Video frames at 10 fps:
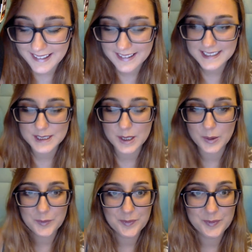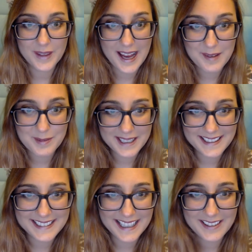So hi, Megan.
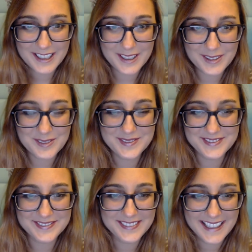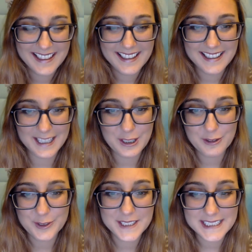How are you? Thank you
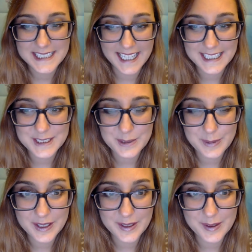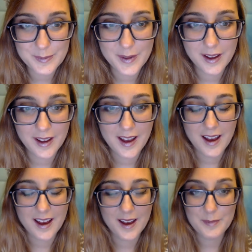for deciding to become
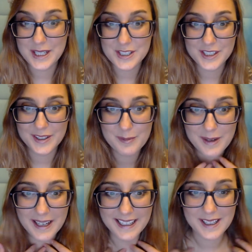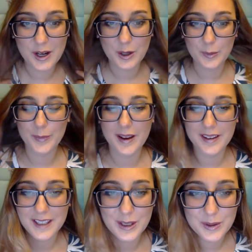a patron of mine. I hope
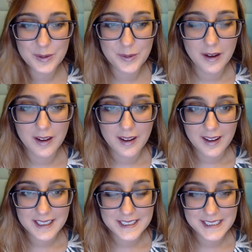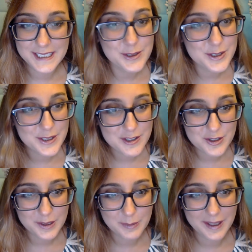you continue to enjoy
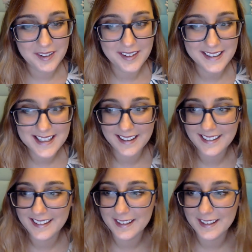my content.